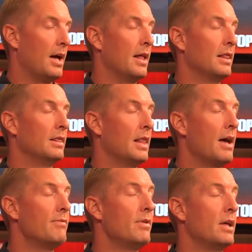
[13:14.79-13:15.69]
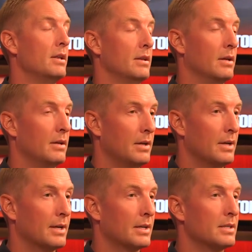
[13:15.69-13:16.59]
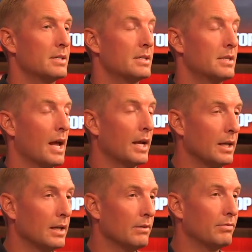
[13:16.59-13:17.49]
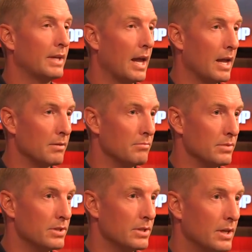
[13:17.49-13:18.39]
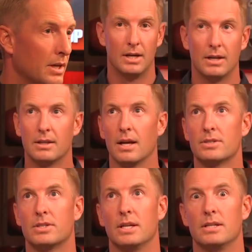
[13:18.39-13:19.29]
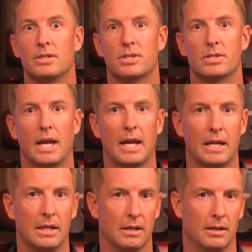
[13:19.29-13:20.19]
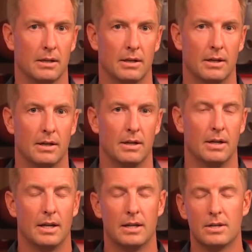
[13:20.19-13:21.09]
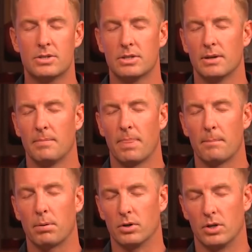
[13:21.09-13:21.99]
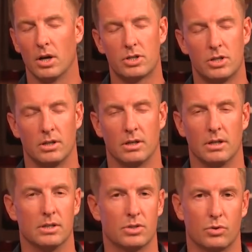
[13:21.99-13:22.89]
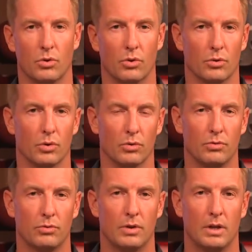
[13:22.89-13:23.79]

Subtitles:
11 consecutive games. That's insane. His production is through the roof.